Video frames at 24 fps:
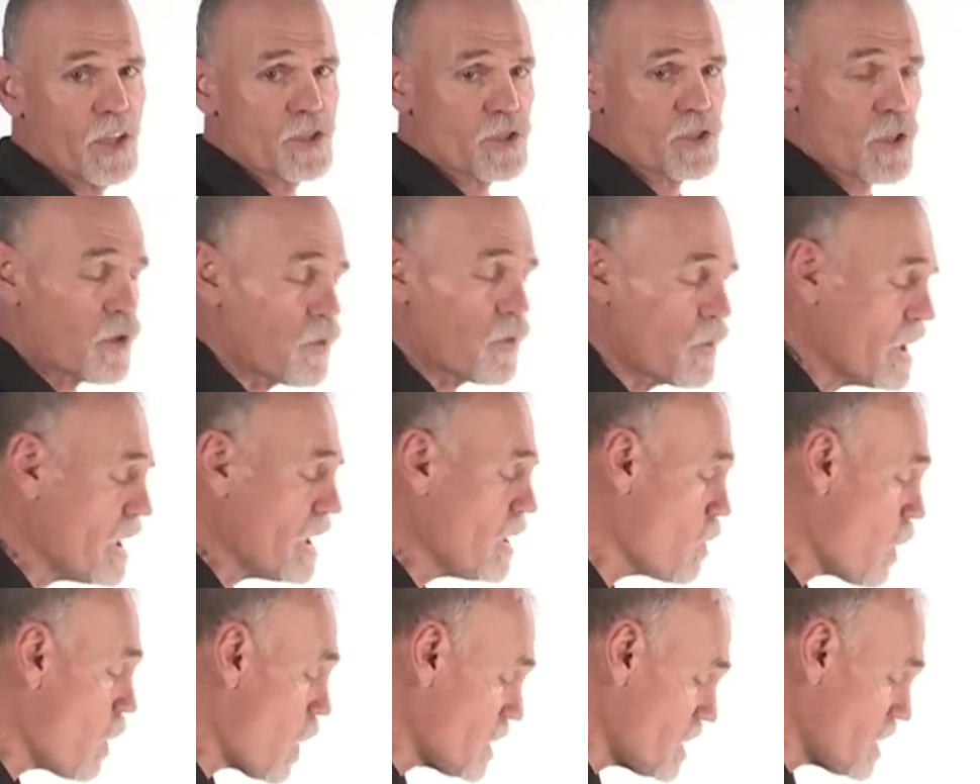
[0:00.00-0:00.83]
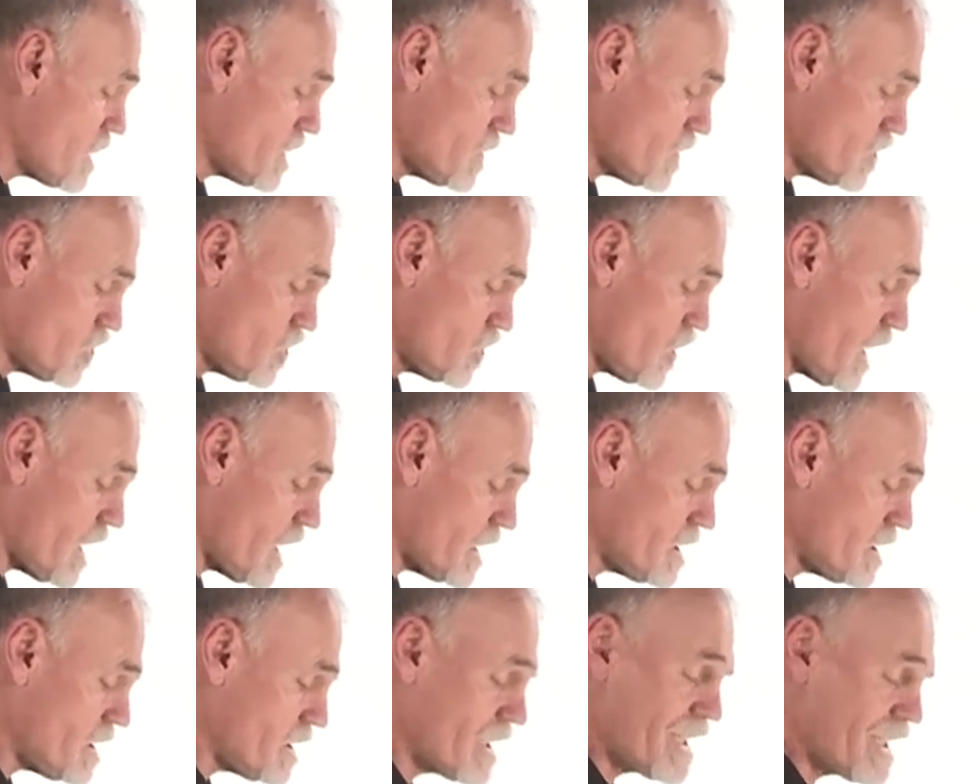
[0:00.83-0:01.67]
So I really want the
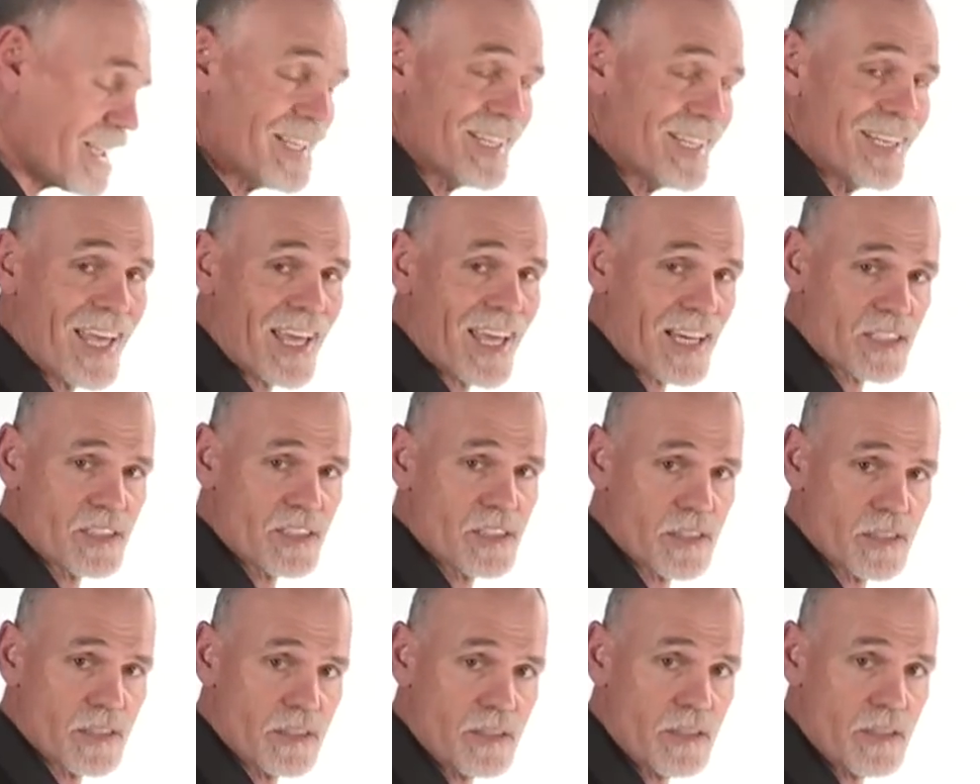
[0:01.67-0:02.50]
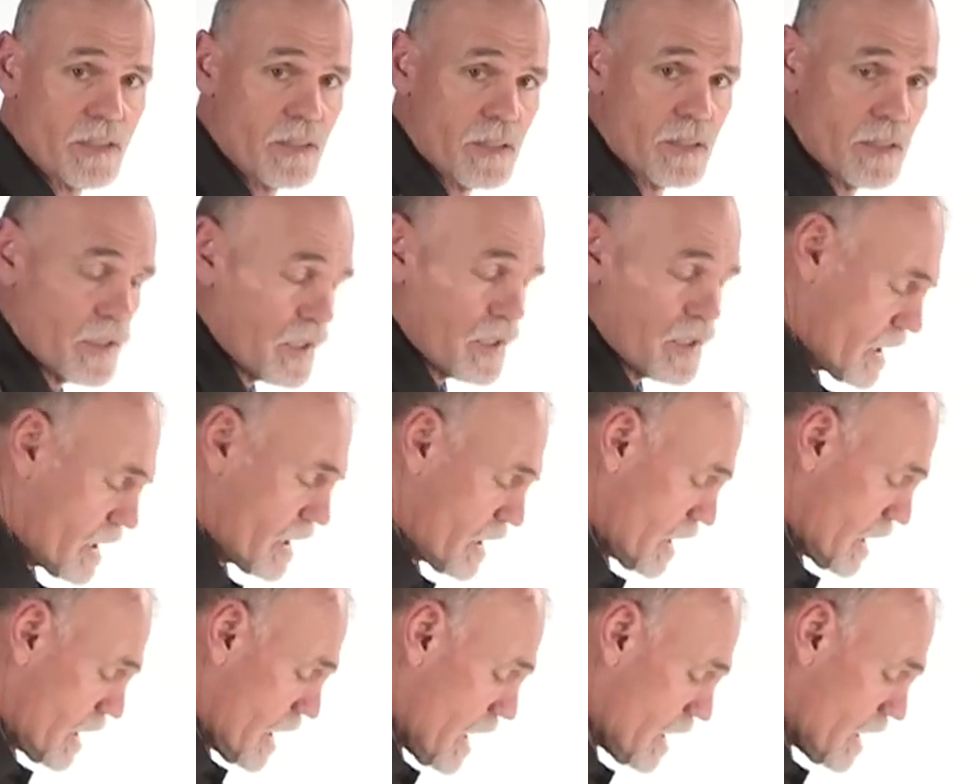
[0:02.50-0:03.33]
chest connected
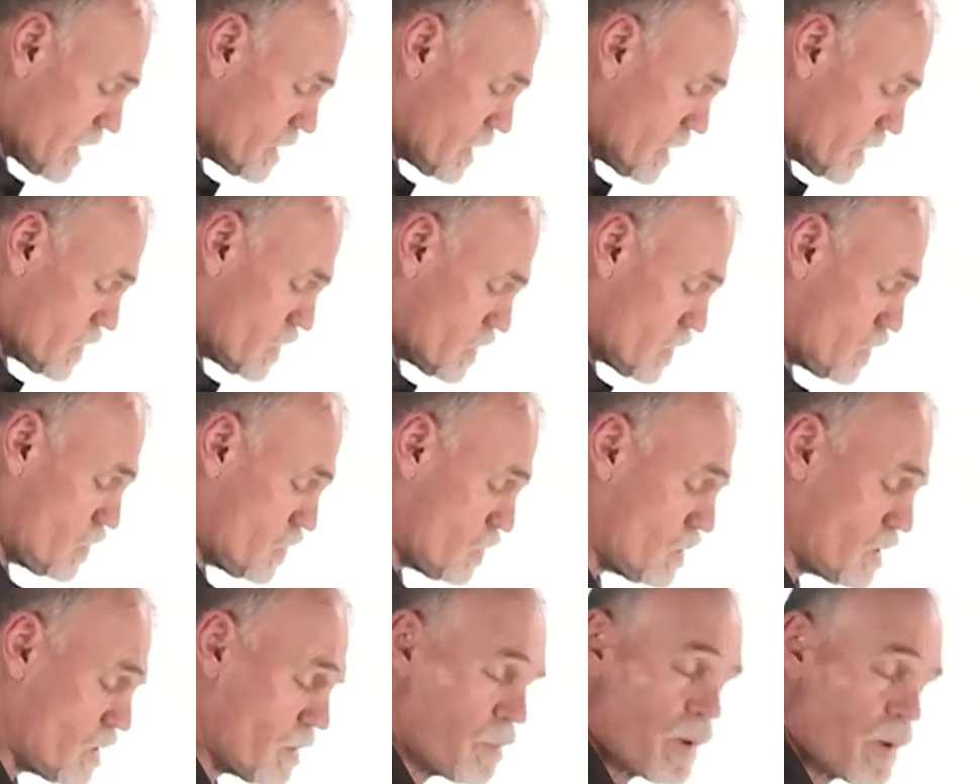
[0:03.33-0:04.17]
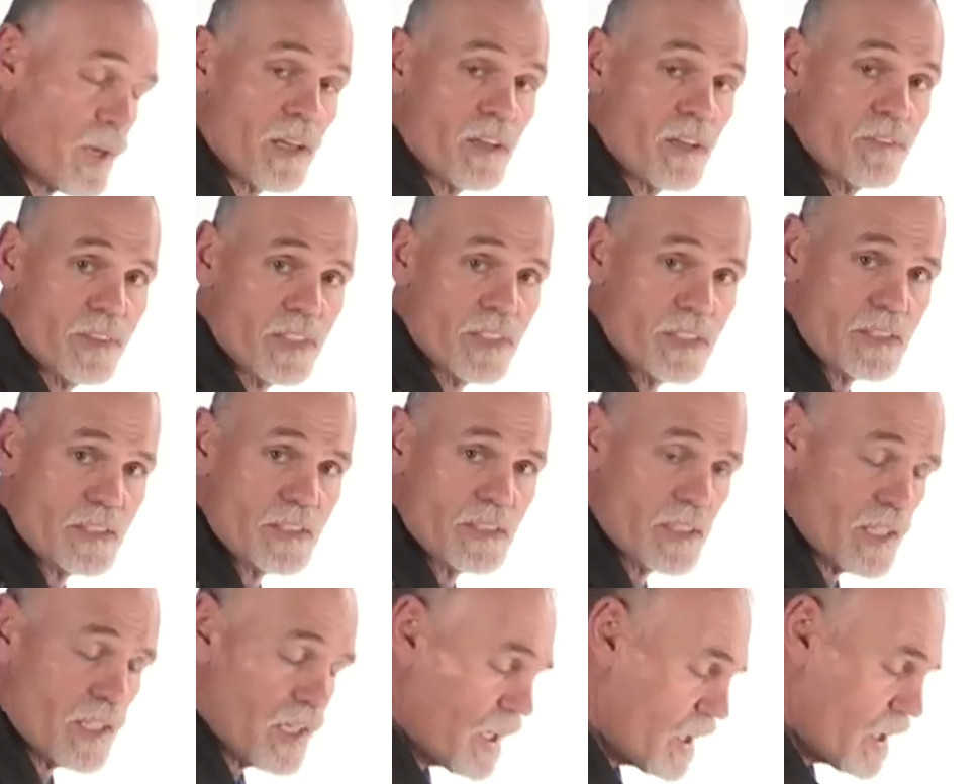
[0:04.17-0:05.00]
to the
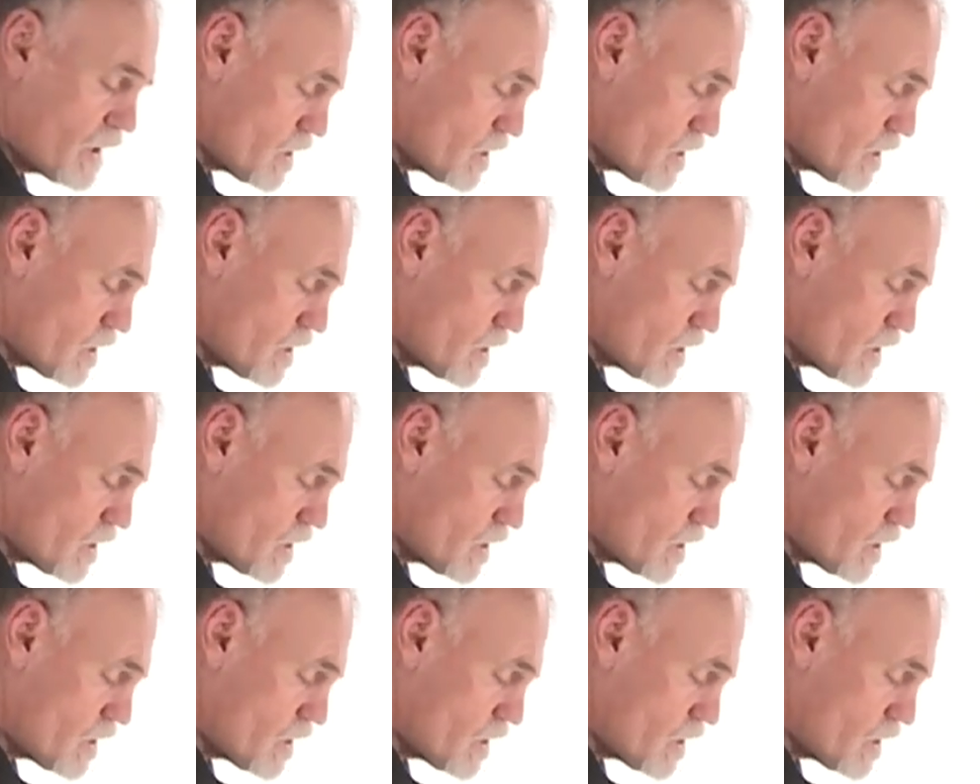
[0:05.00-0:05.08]
pelvis,